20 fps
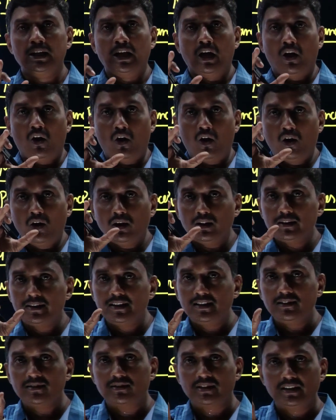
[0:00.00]
All
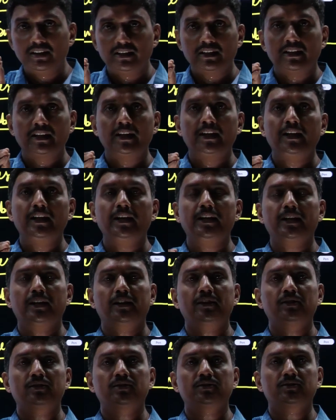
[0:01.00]
these
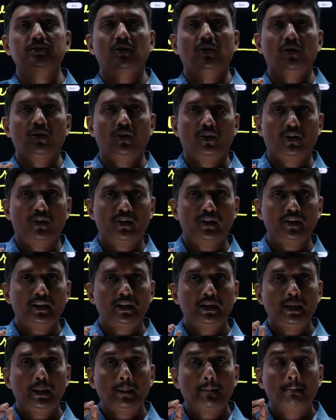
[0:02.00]
ingredients
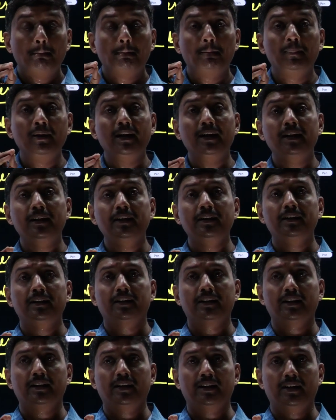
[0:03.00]
are
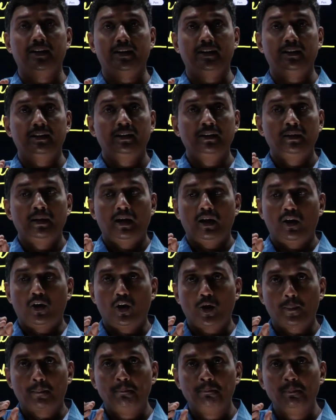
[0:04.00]
blended
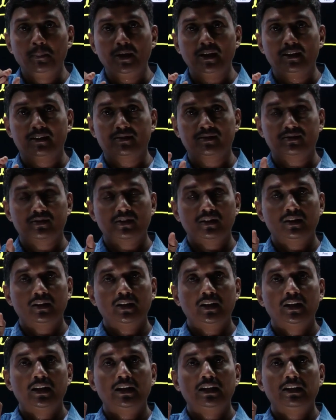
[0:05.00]
or mixed
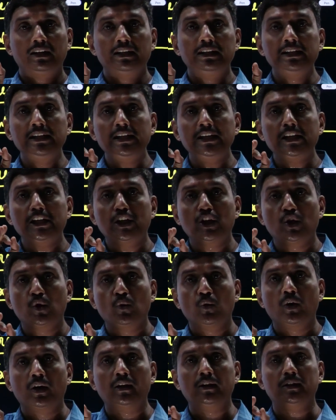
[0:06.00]

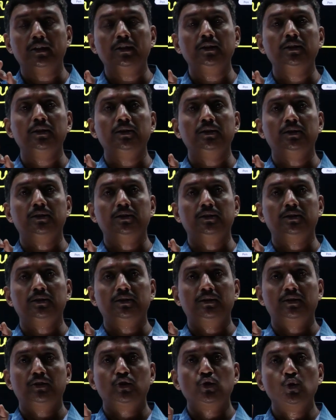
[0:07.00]

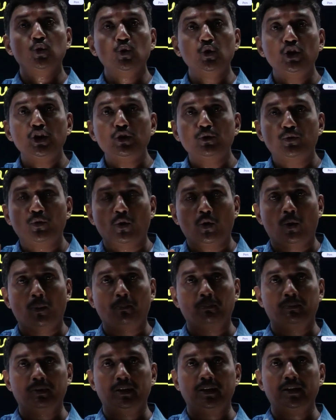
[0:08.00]
equally,
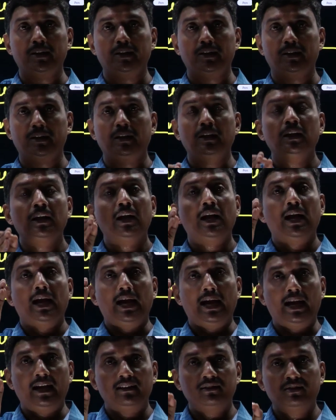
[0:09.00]
uniformly.
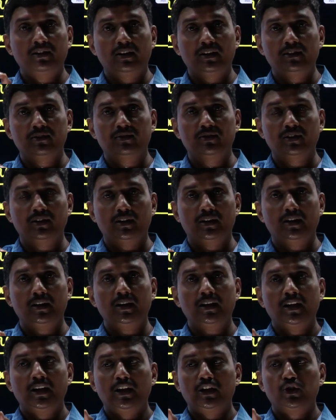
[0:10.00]
As a result,
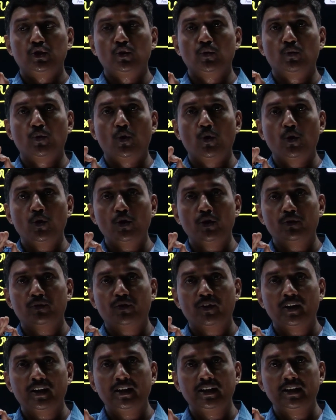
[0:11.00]
you won't
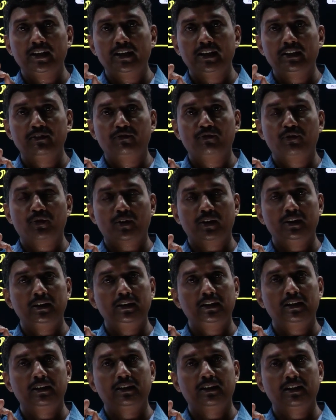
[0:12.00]
find a
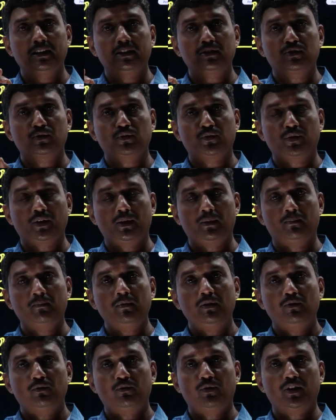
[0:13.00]
different taste
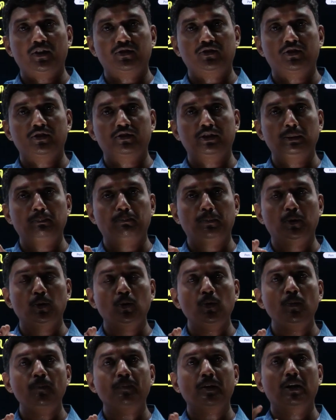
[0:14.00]
from first sip
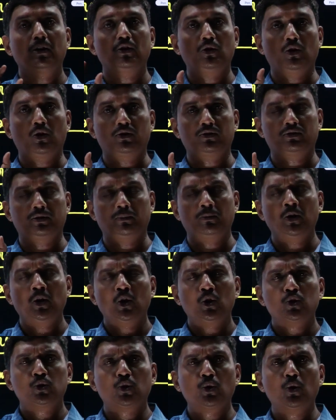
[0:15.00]
to last sip.
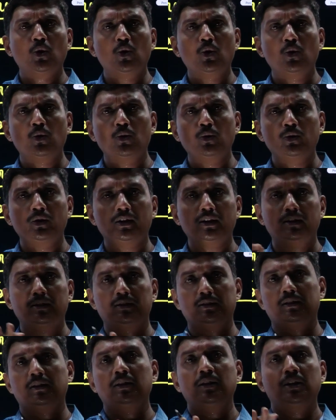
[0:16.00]
Throughout,
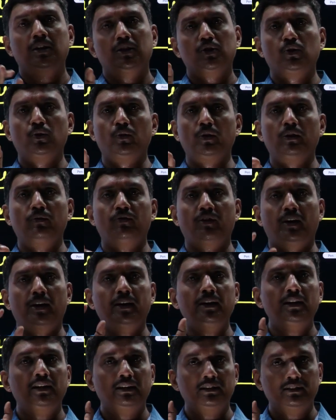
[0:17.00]
you will
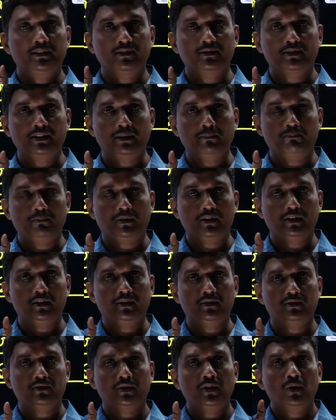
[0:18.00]
find the same
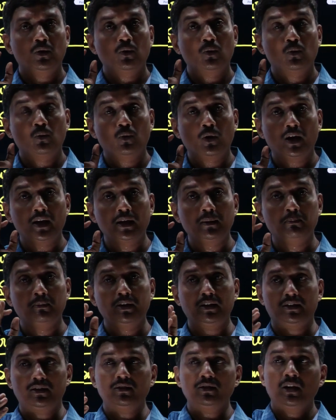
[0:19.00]
taste. Why
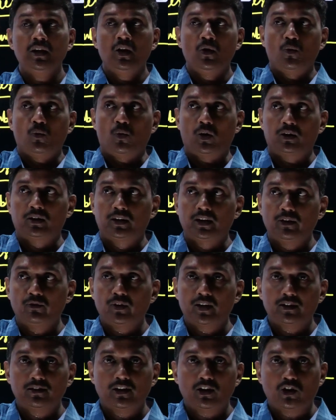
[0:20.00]
means
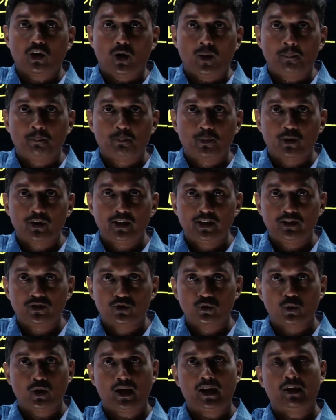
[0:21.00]
whatever the components
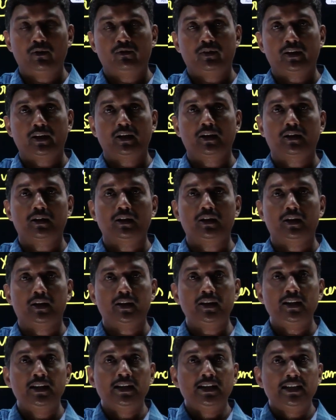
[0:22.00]
you have
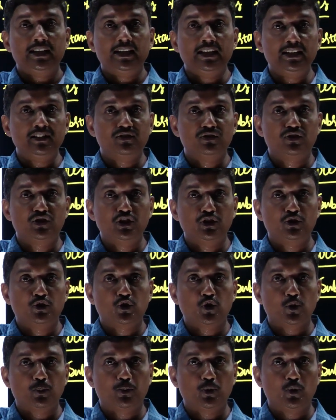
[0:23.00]
taken is
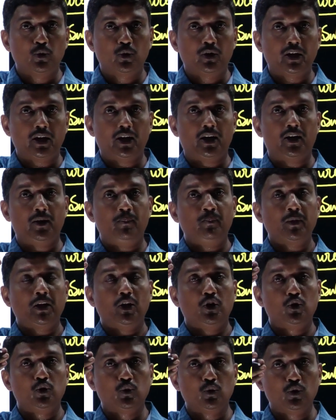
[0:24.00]

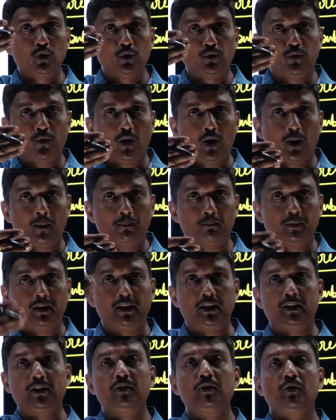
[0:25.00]
distributed
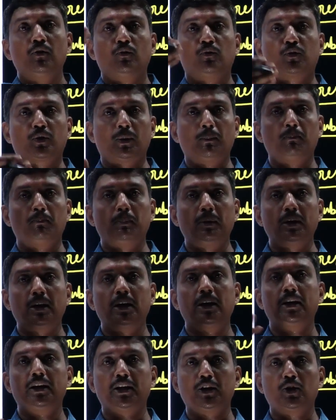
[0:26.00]
uniformly from
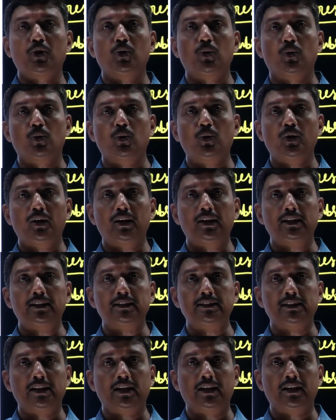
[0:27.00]
beginning to
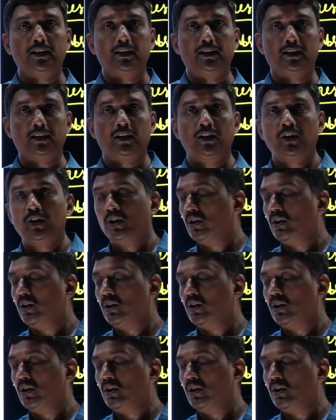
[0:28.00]
end.